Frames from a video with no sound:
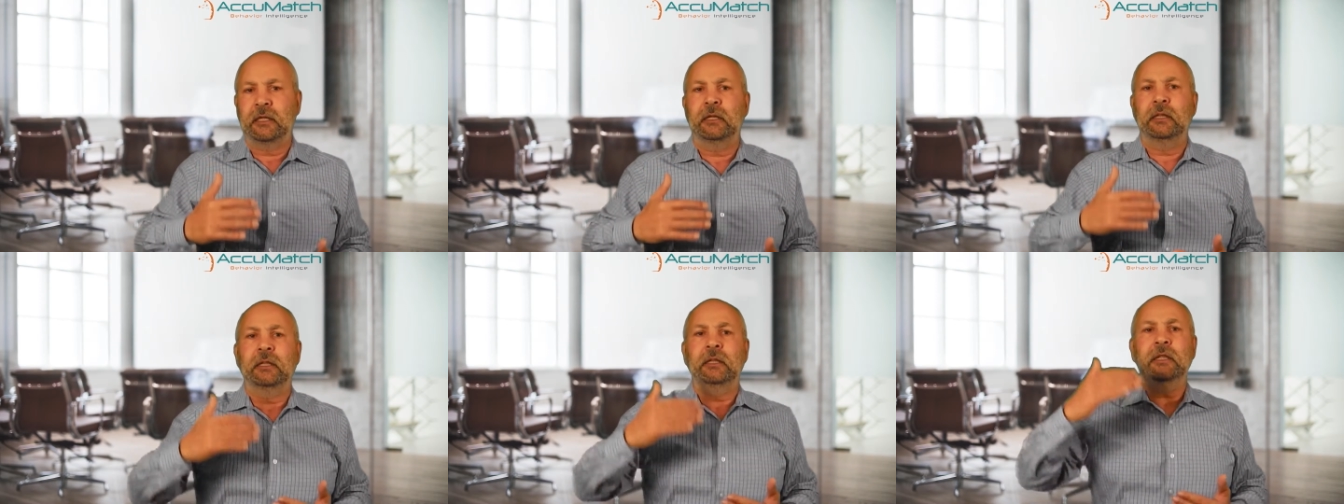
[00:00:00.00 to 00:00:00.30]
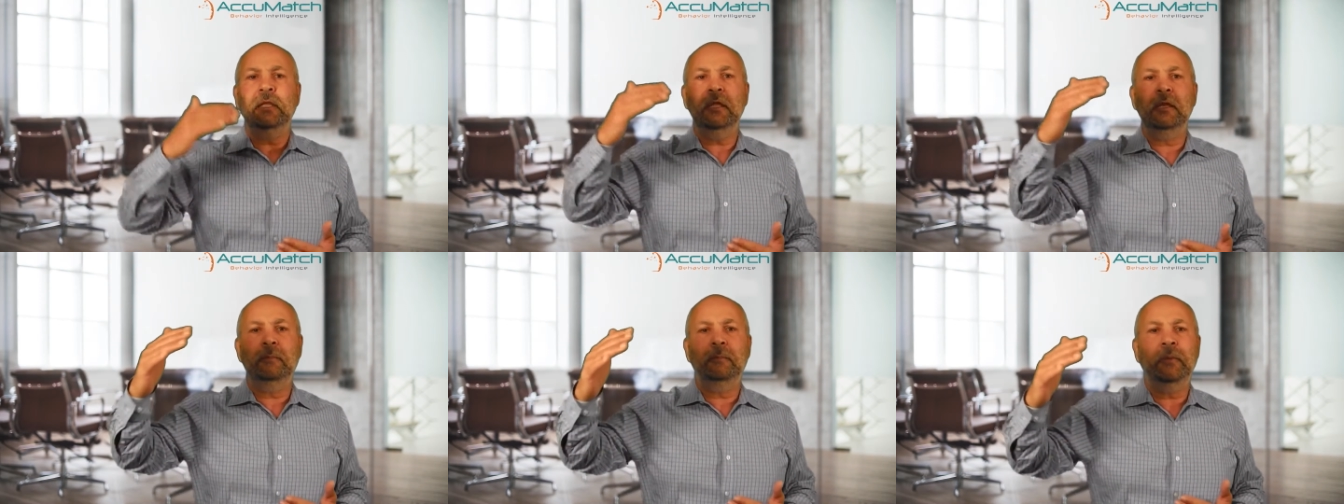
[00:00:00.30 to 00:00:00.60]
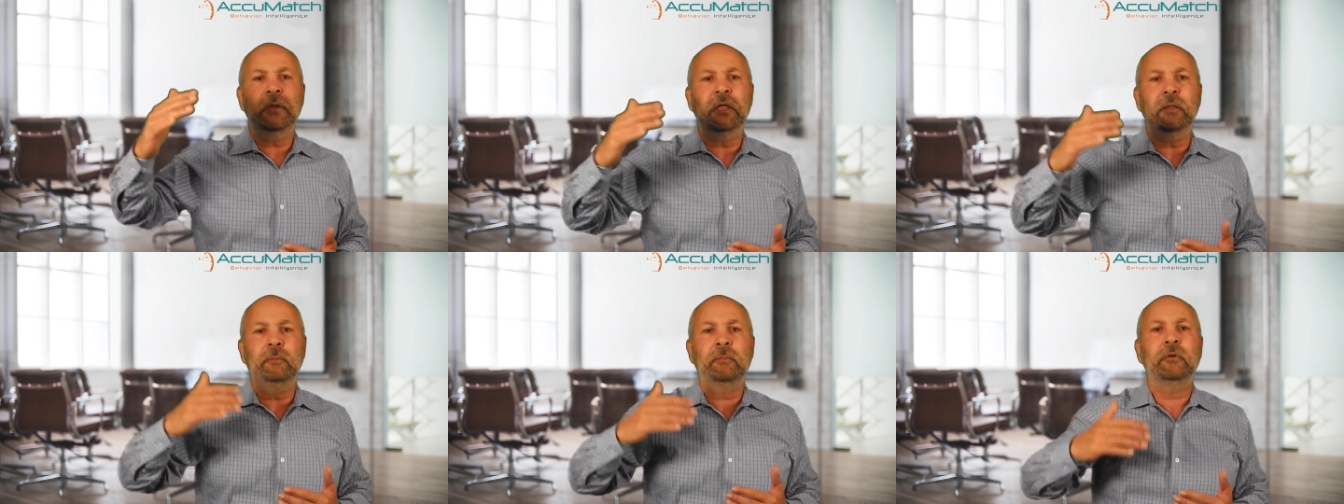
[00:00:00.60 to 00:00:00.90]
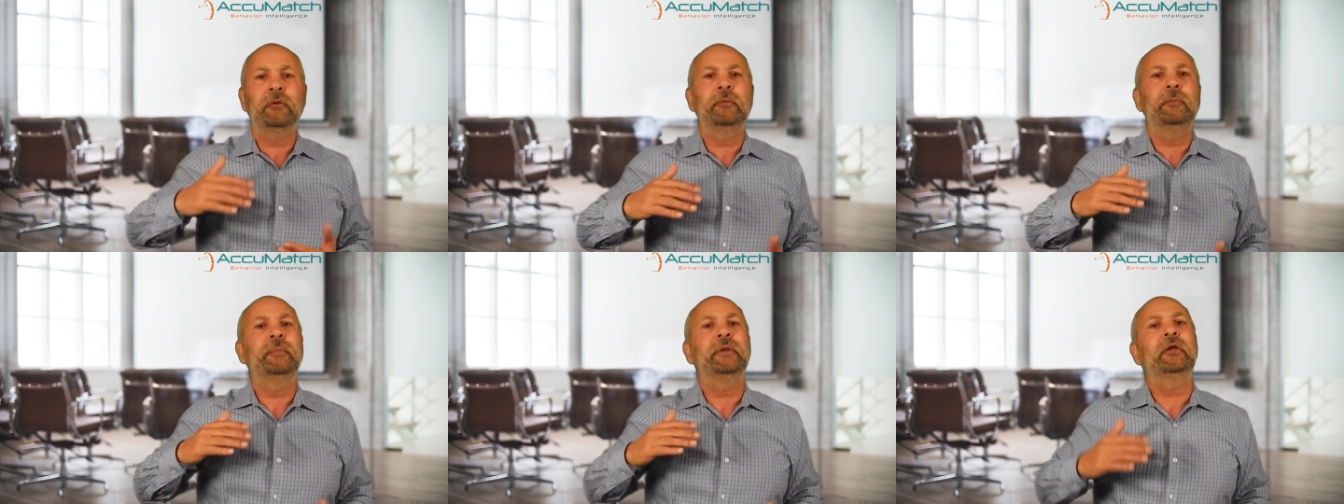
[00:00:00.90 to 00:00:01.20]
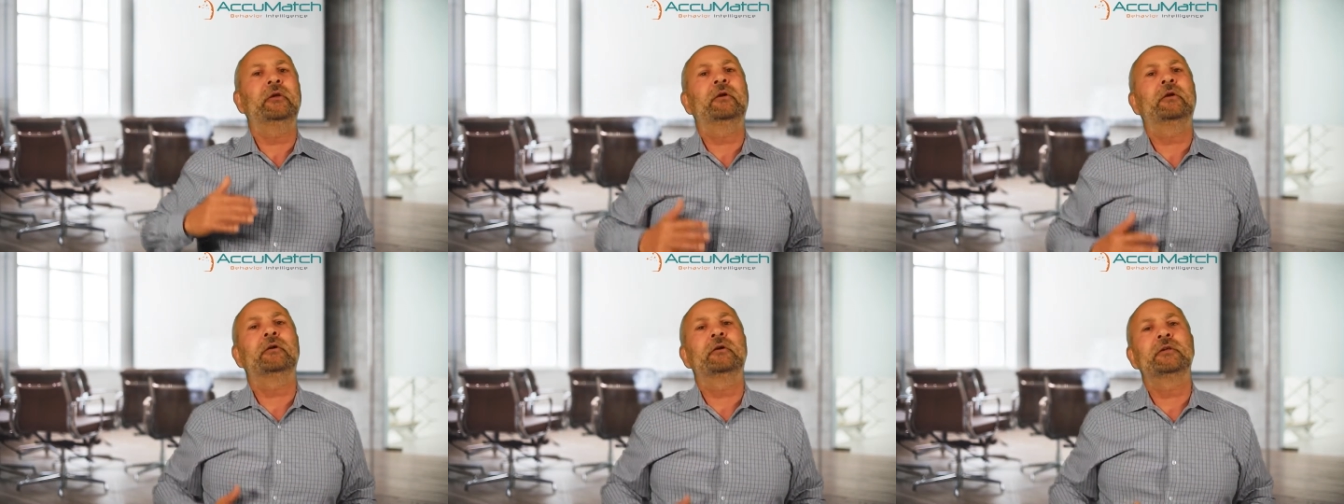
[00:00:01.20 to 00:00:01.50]
lead people,
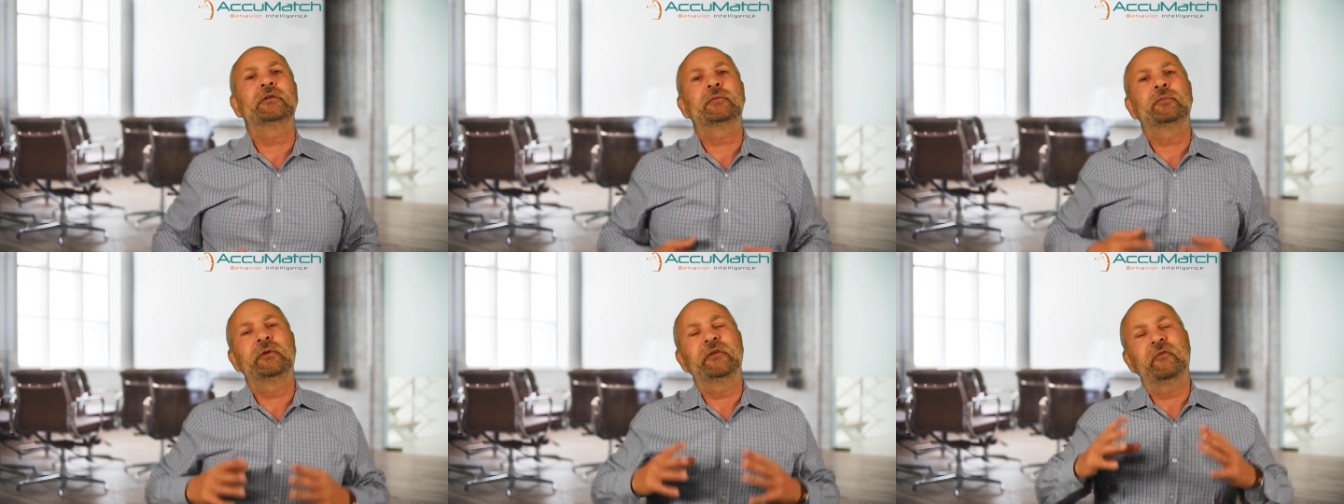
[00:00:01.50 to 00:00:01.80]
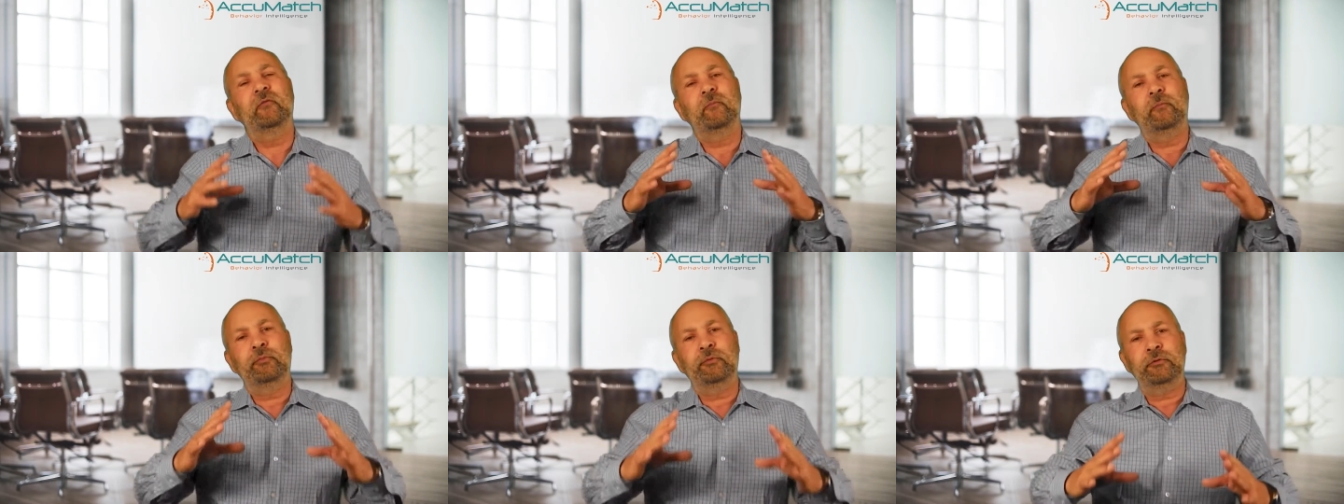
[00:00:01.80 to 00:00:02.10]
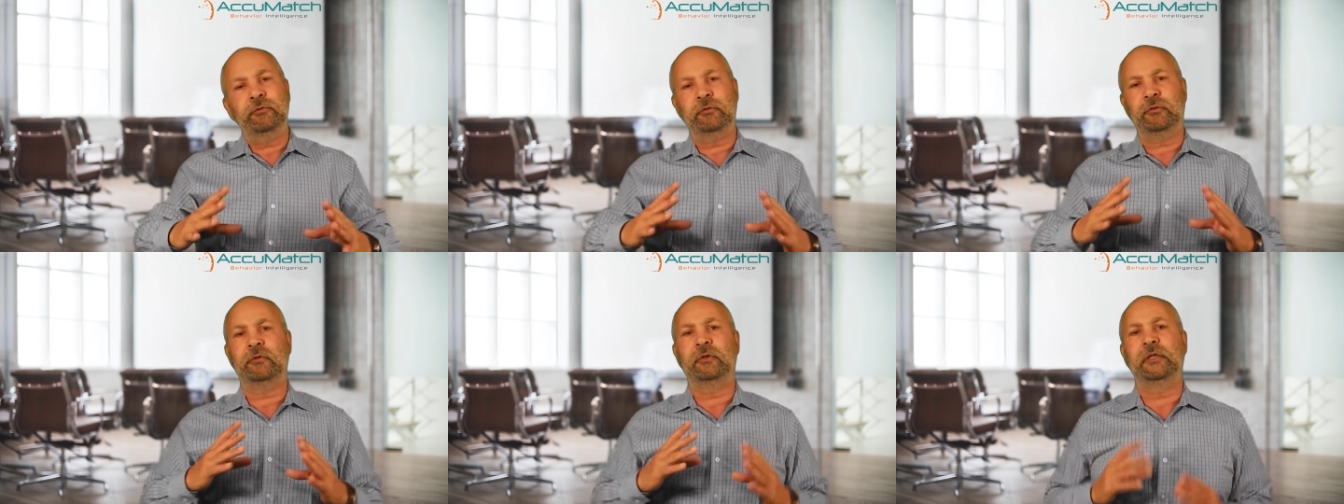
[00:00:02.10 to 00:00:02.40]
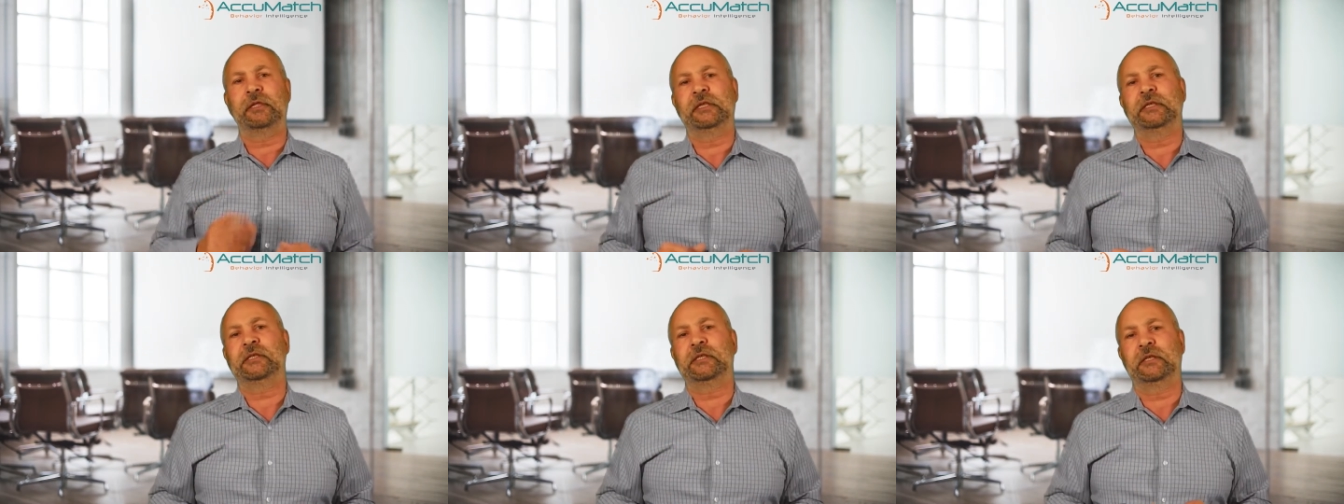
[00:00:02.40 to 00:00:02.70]
because we've put all these